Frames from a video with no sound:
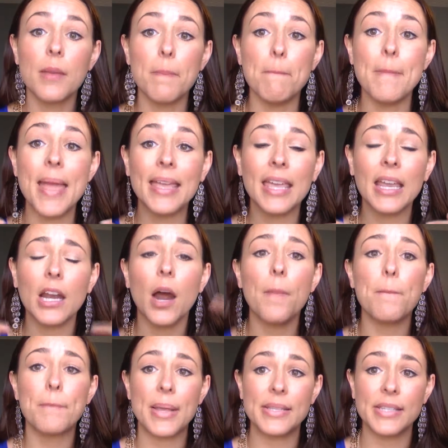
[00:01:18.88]
making
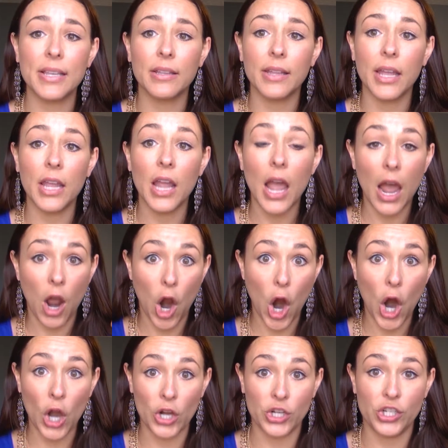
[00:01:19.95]
basically a
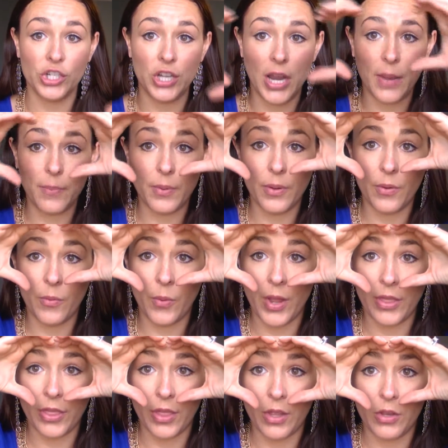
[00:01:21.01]
heart shape
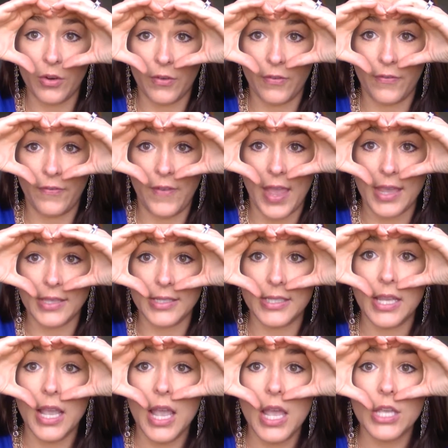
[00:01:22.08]
with your face.
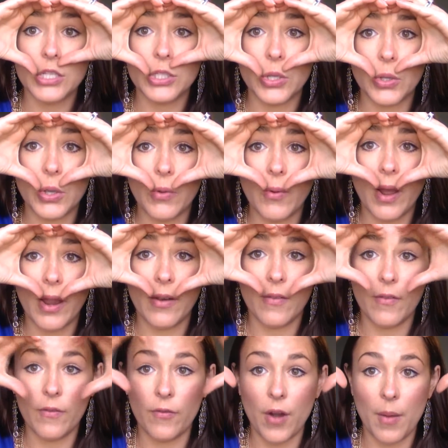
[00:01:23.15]
So you want
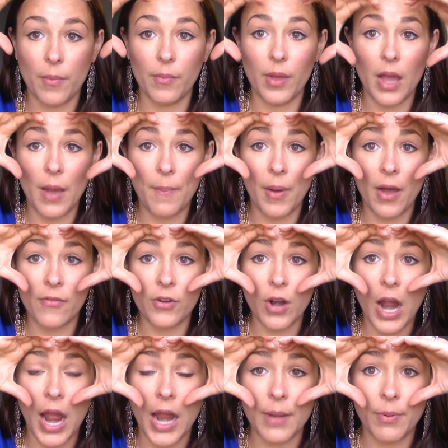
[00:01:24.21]
from above your
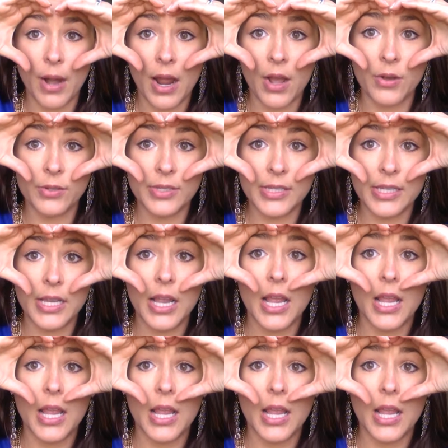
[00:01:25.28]
eyebrows